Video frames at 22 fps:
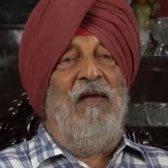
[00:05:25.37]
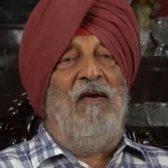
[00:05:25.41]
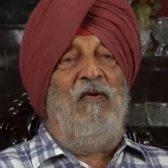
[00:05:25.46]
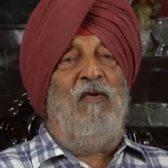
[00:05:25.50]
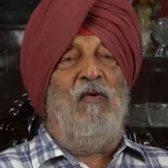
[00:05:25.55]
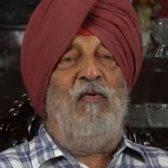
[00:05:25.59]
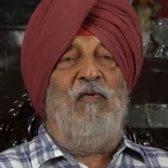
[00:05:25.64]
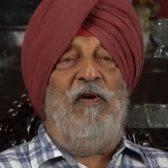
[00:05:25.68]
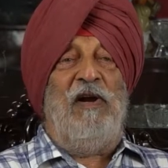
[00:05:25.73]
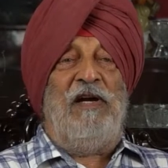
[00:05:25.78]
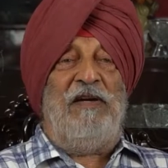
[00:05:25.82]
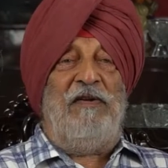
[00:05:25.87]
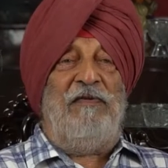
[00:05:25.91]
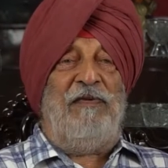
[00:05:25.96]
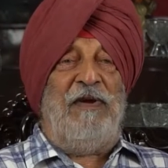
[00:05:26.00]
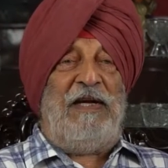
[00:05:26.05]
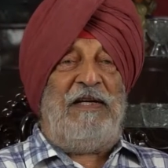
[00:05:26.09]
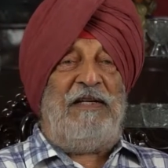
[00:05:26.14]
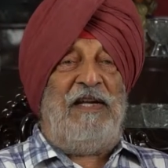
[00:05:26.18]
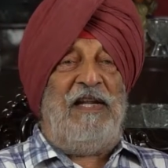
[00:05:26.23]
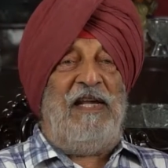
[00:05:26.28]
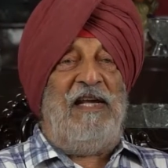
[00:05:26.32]
who were
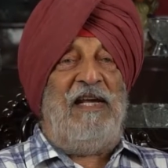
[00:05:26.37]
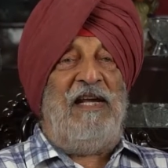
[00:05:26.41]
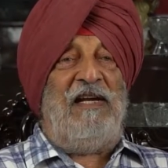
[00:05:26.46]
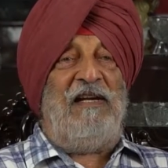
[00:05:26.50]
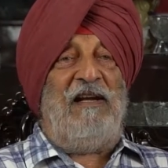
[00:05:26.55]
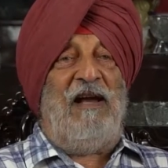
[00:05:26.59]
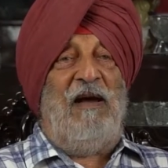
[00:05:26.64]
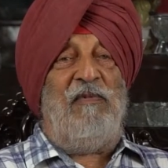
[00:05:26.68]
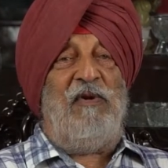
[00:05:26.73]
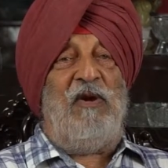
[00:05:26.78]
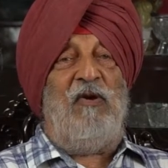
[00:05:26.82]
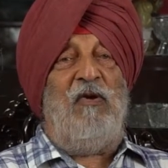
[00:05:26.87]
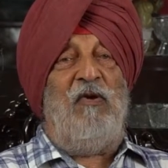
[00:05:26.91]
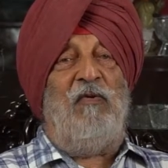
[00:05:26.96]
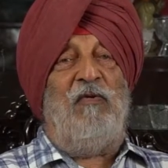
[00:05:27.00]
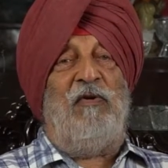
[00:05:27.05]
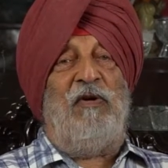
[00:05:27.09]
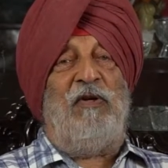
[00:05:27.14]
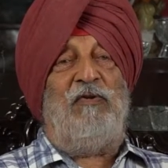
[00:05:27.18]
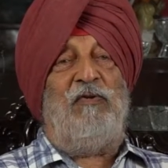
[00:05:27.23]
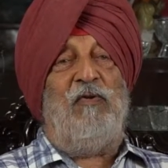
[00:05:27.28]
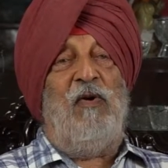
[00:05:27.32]
defecting and coming
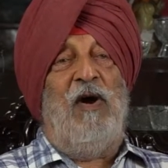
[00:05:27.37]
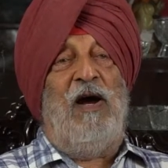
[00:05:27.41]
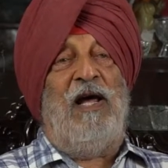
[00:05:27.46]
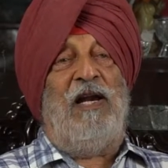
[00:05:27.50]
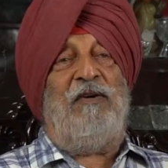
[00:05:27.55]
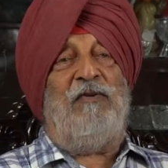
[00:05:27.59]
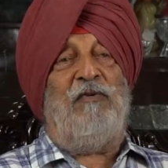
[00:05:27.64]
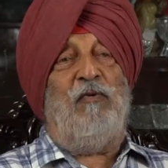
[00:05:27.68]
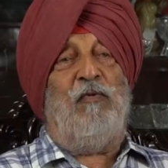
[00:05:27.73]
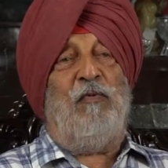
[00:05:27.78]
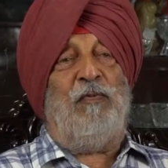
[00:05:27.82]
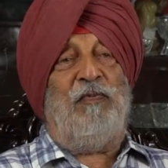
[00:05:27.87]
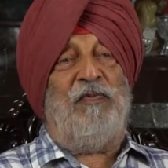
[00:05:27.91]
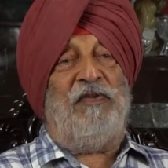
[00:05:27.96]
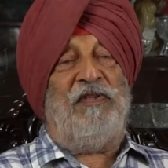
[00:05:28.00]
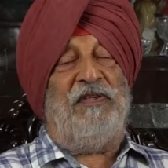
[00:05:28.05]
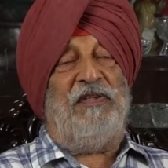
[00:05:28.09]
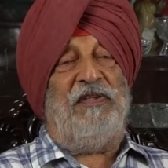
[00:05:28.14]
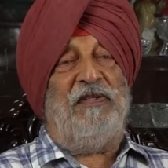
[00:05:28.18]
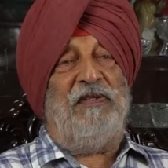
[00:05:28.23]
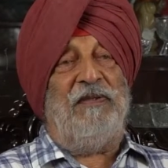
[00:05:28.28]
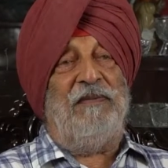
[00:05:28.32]
over to our
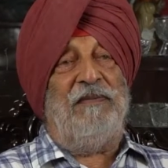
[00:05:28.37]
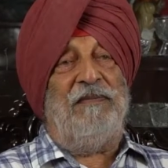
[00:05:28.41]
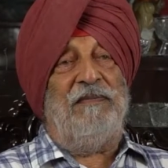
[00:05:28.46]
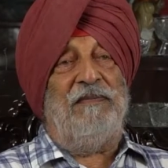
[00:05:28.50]
troops